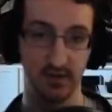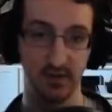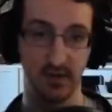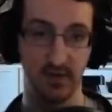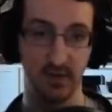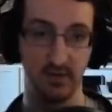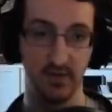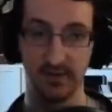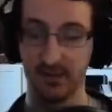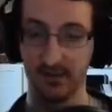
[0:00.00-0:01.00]
it's quite a
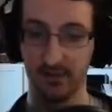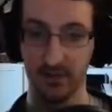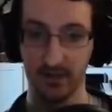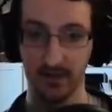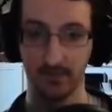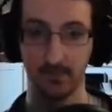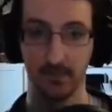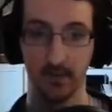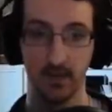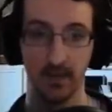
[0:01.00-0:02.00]
versatile Photon Art,
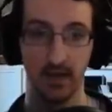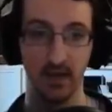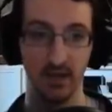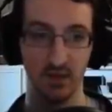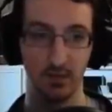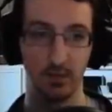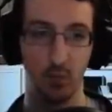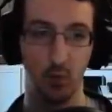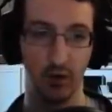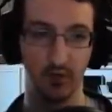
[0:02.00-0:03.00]
and it is
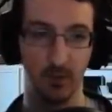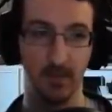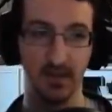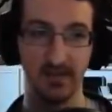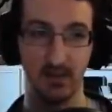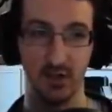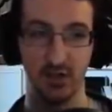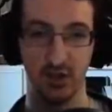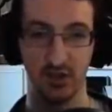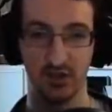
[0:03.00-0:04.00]
one of your big damage
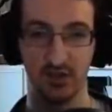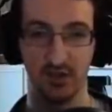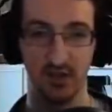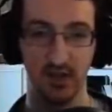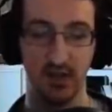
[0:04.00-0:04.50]
sources for,